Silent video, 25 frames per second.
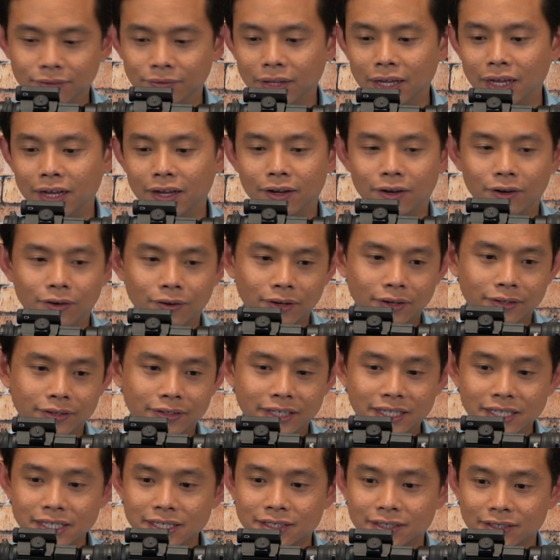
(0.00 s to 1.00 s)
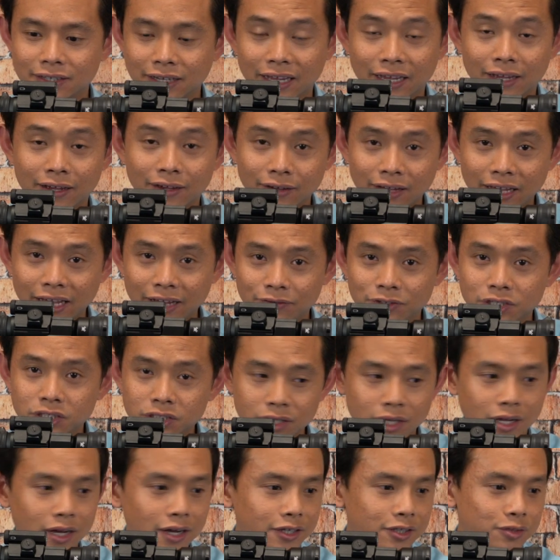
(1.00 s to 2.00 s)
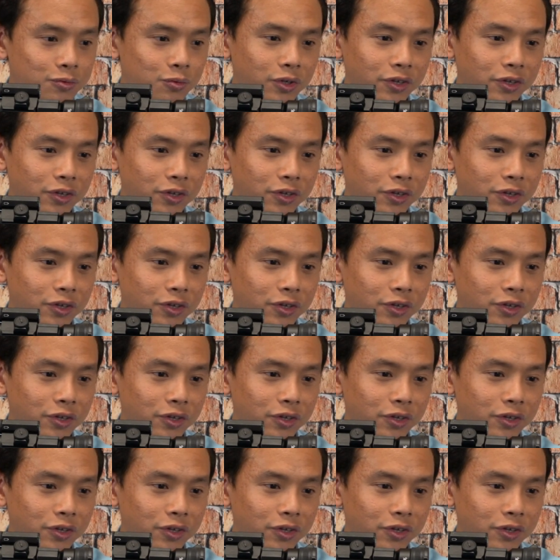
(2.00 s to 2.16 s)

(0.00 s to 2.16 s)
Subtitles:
Now, the heavy slugs,